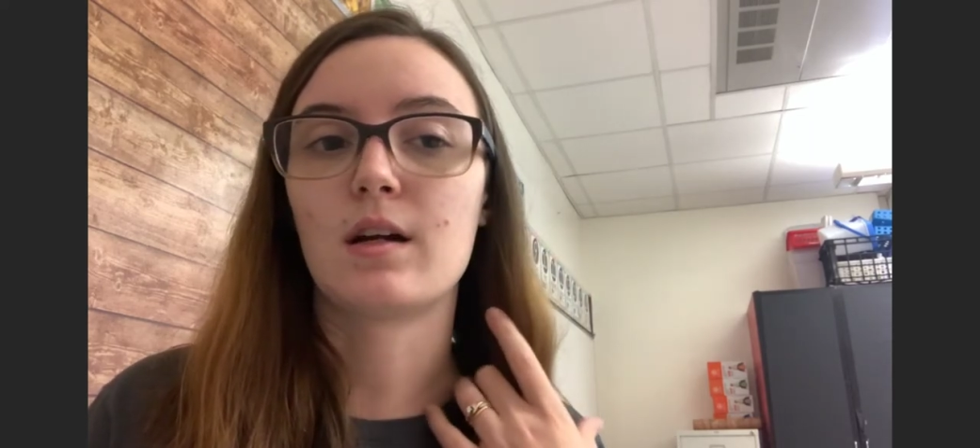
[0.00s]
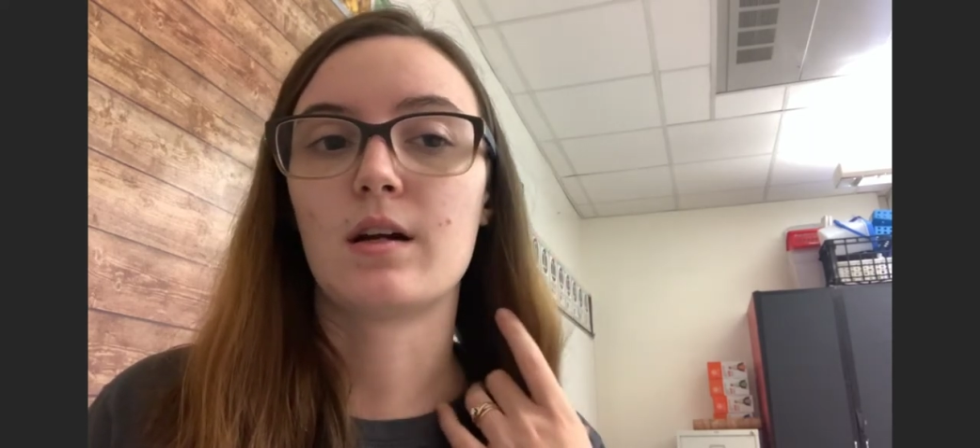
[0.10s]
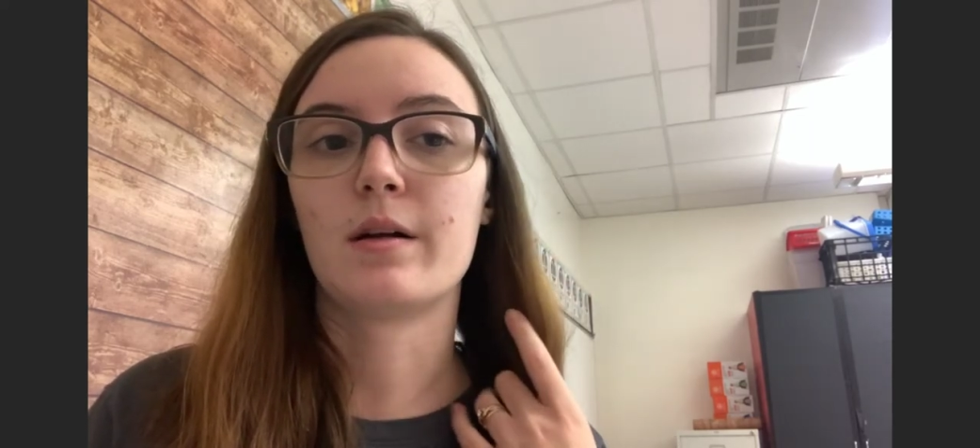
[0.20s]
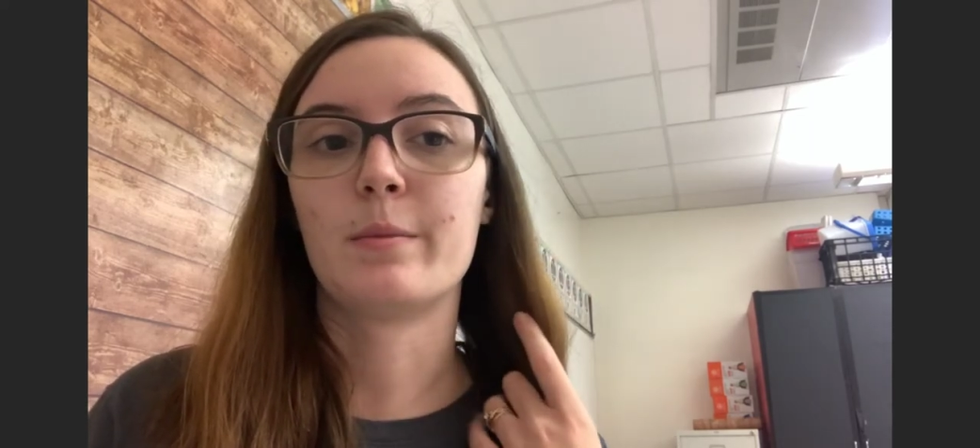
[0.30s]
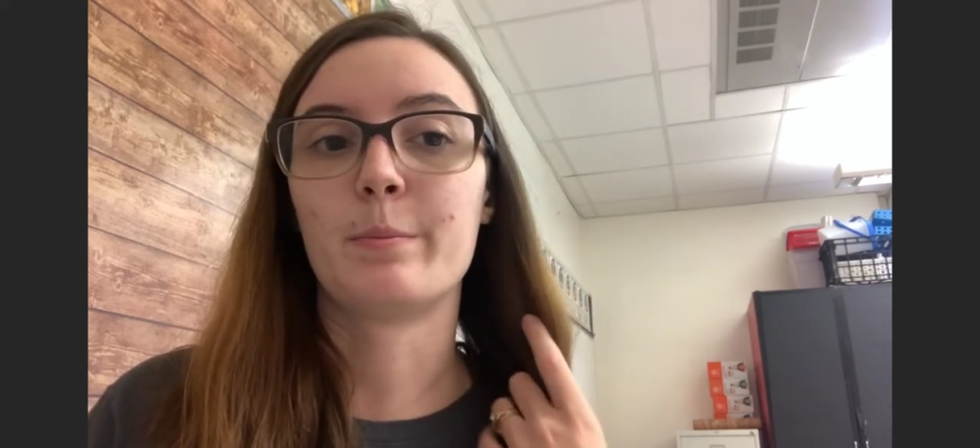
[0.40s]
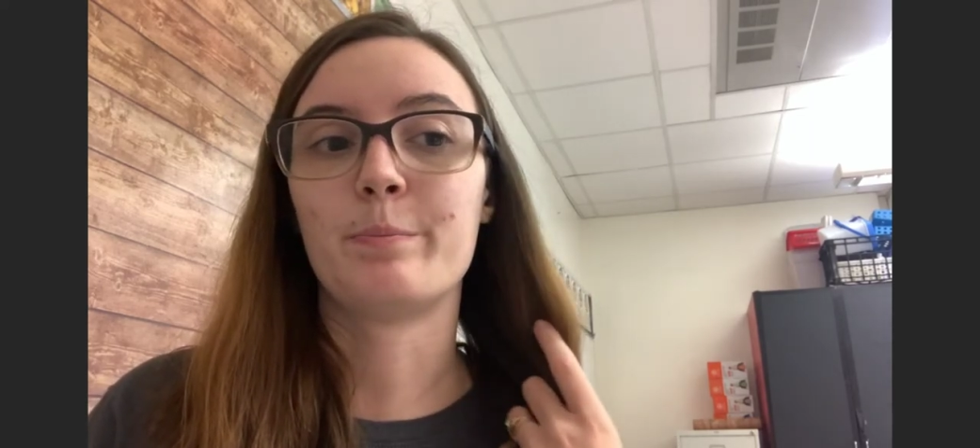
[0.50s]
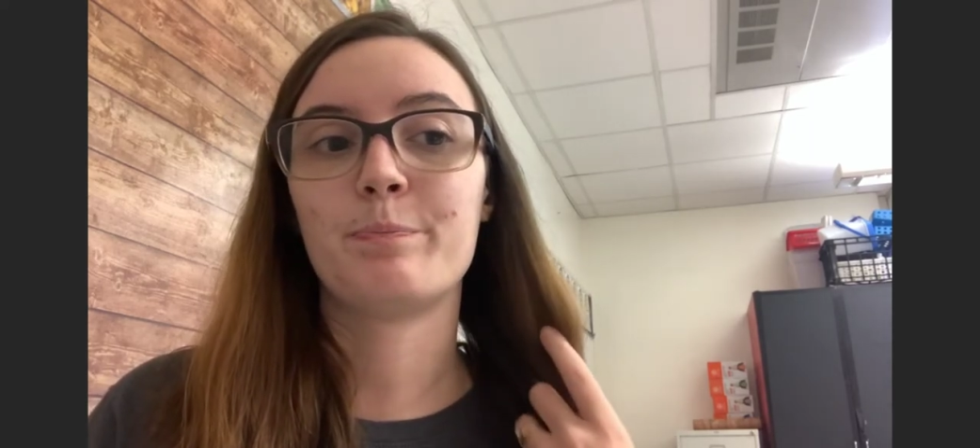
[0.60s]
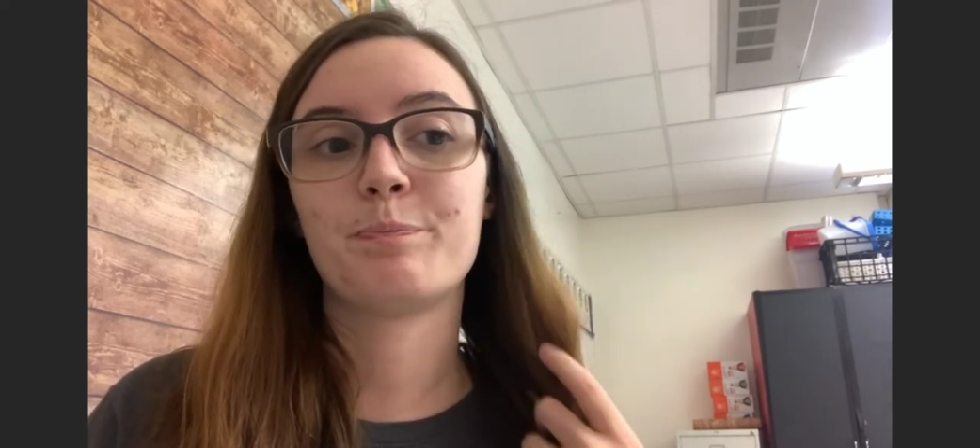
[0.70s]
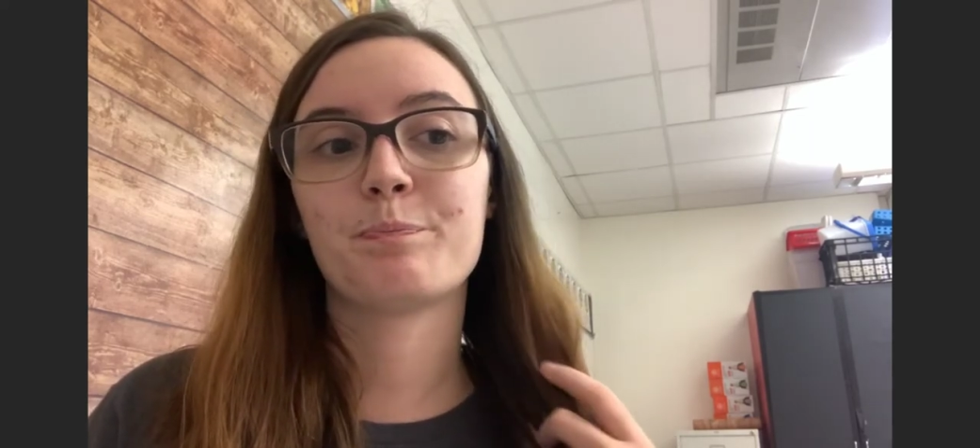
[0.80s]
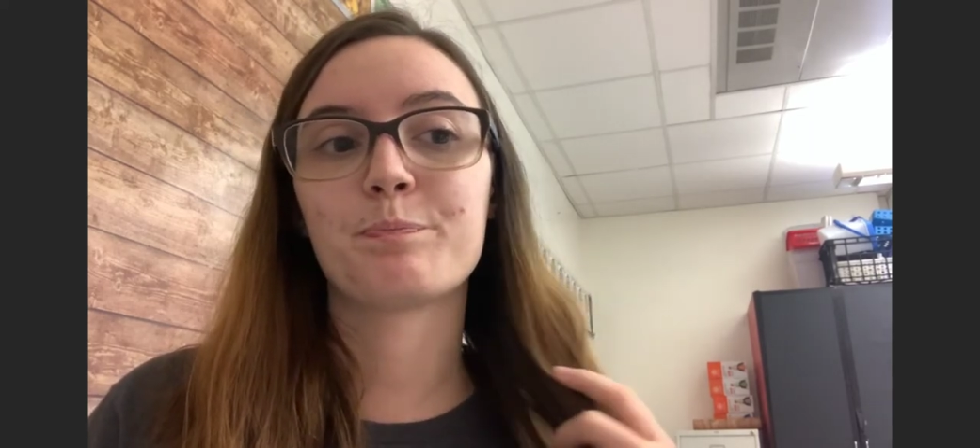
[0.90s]

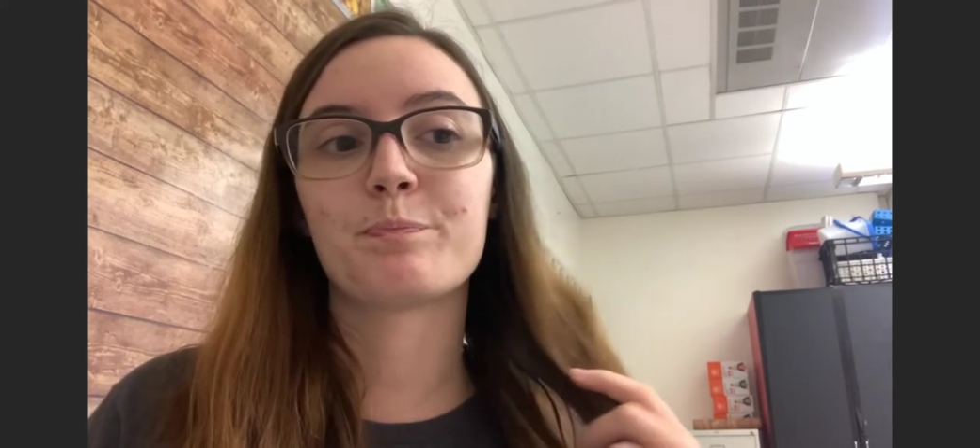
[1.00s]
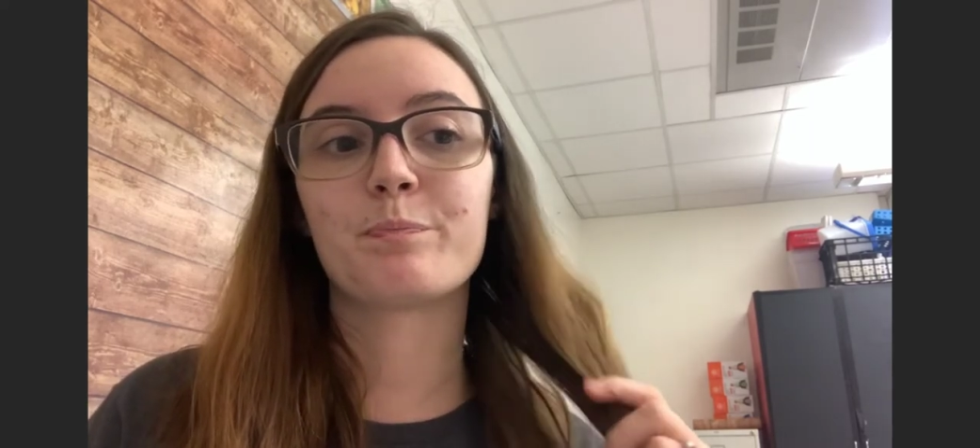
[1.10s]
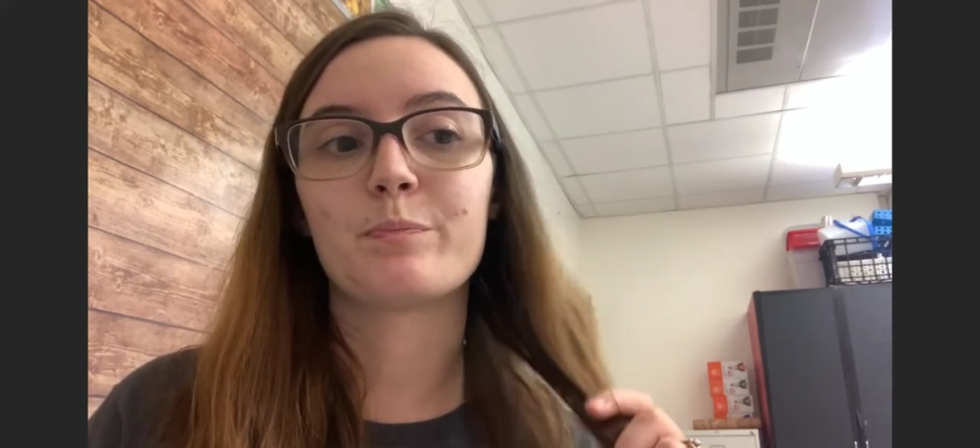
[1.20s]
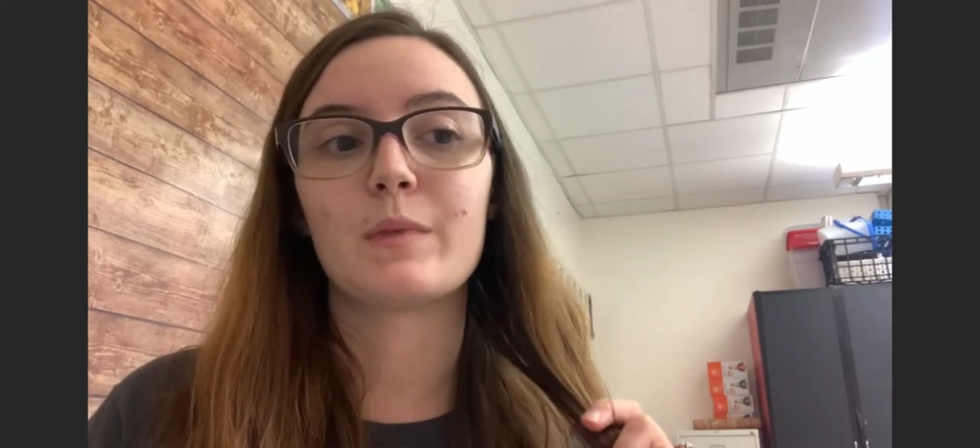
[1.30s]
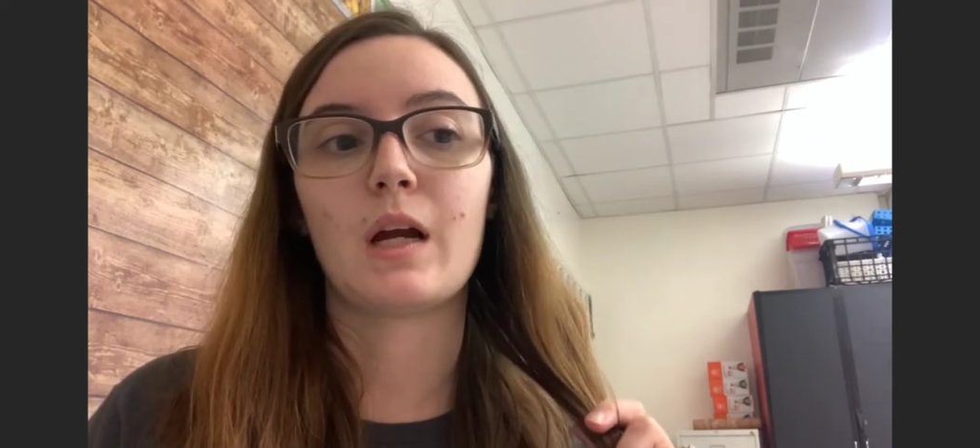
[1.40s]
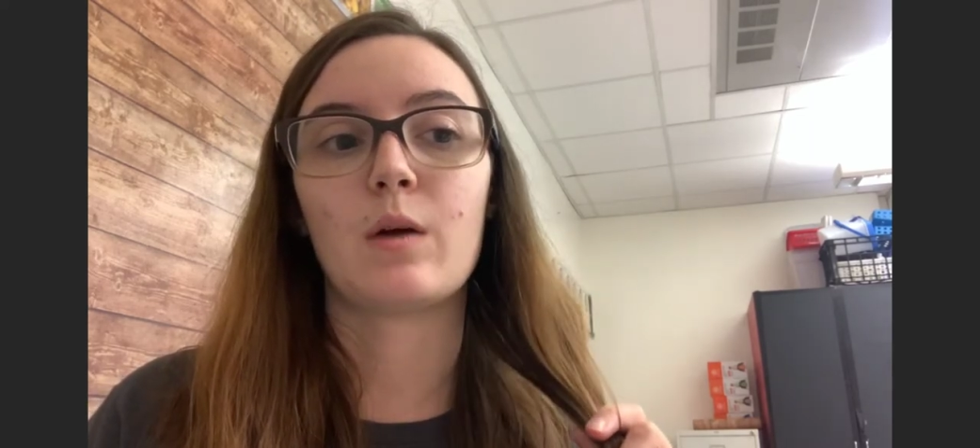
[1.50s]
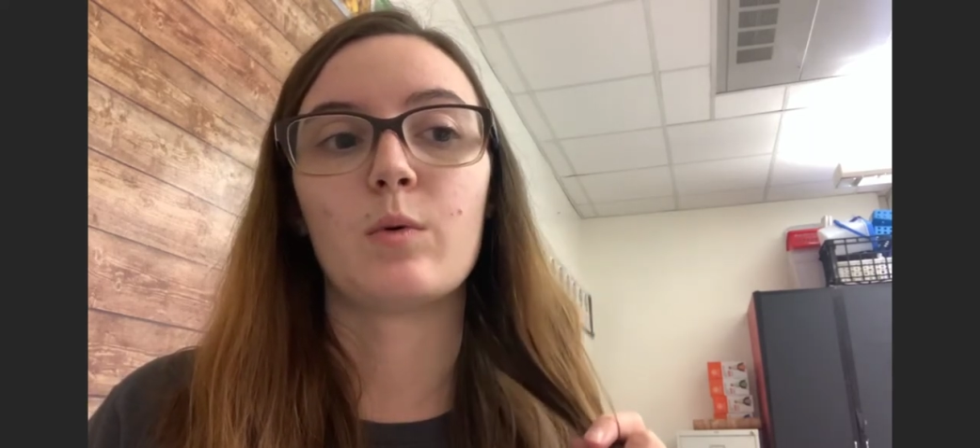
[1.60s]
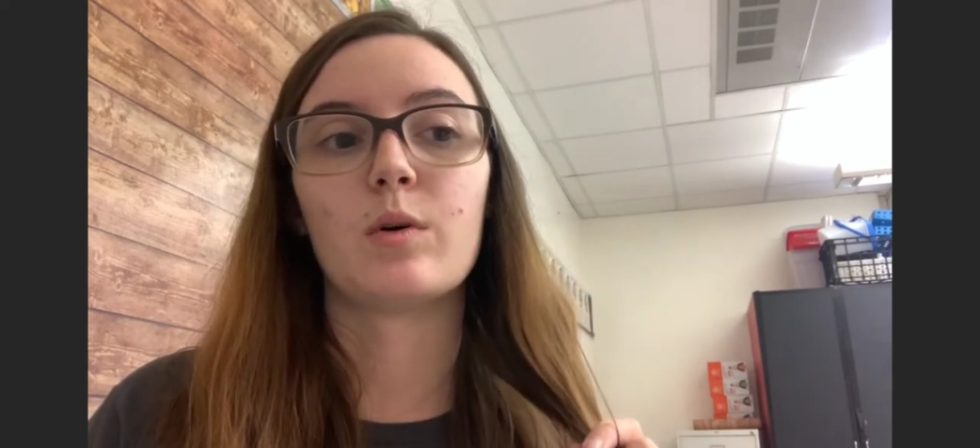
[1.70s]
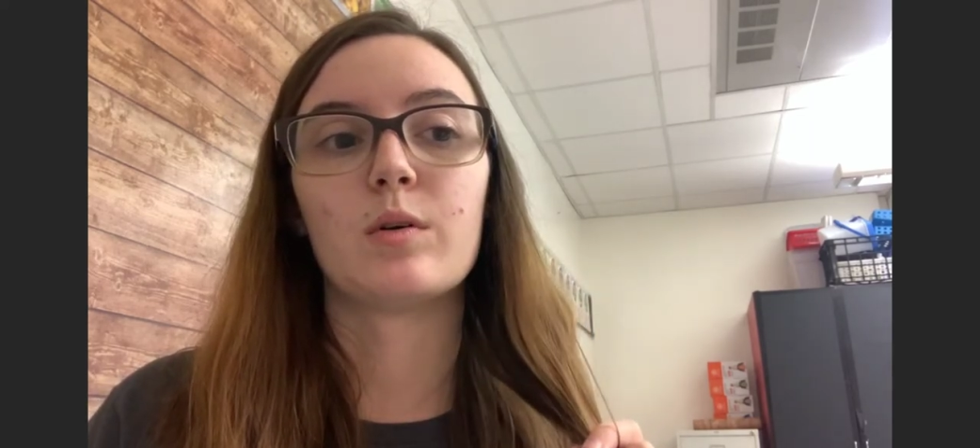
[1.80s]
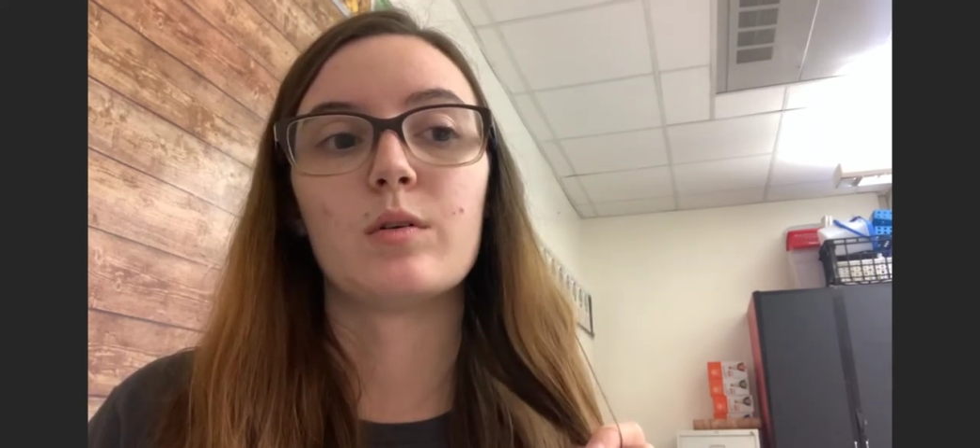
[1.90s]
I
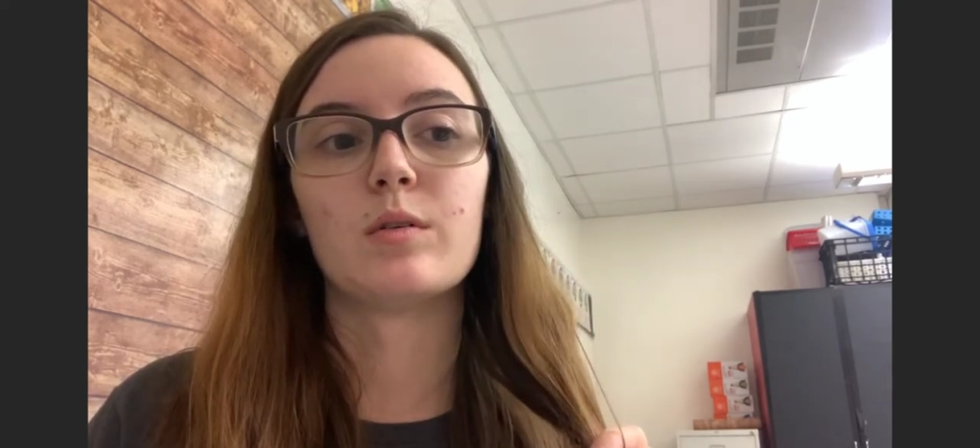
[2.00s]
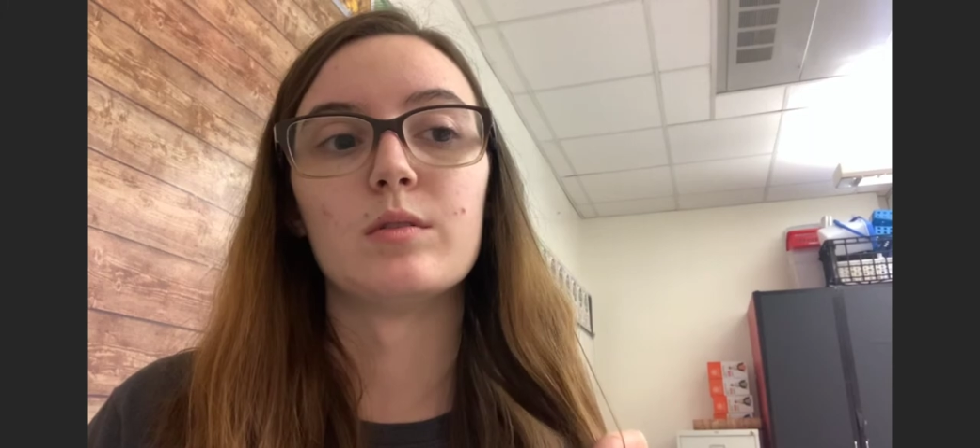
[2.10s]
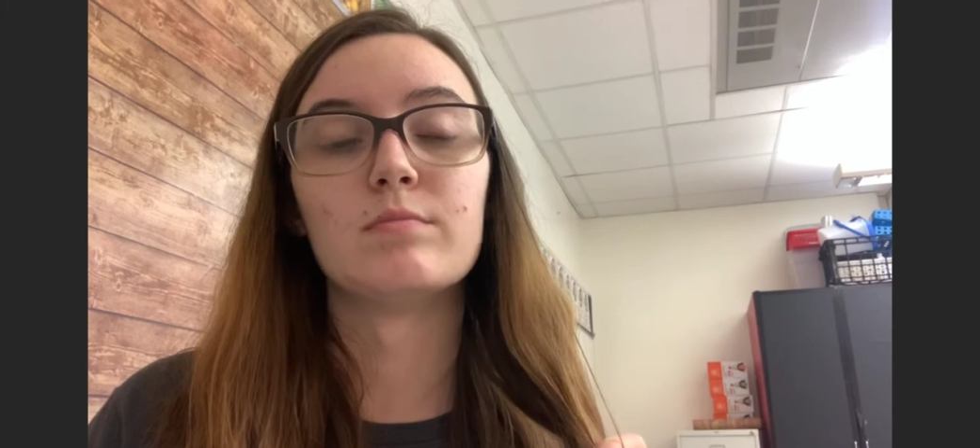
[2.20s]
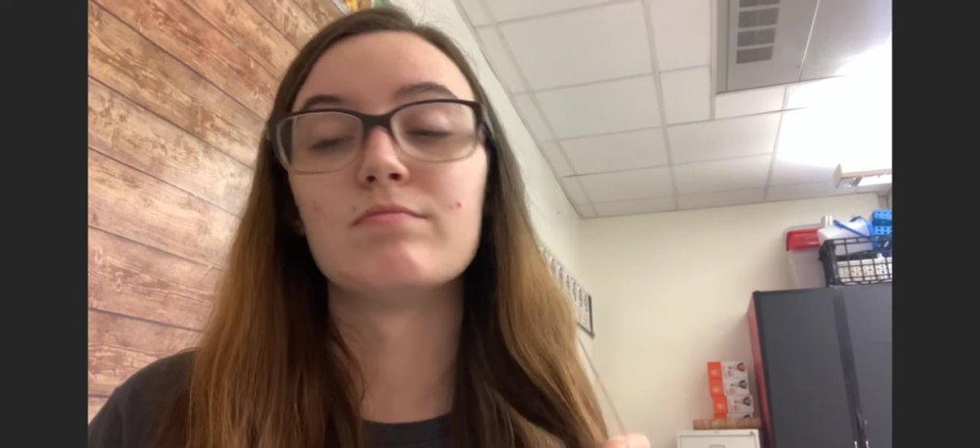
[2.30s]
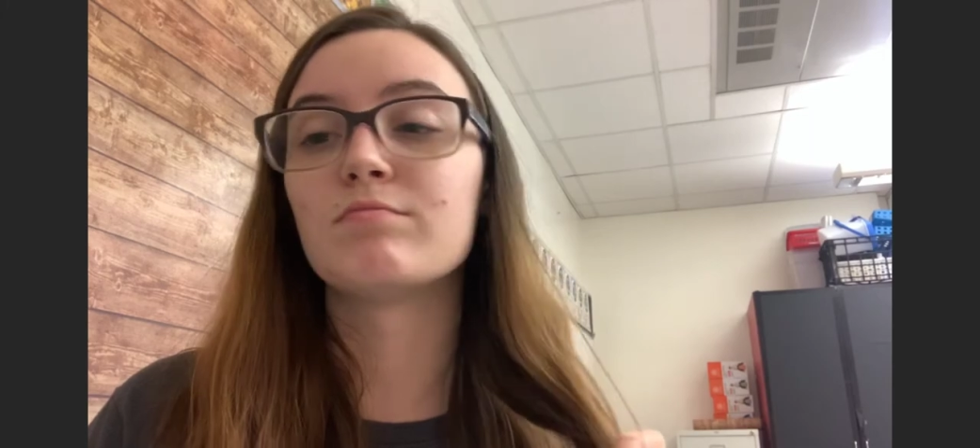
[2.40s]
will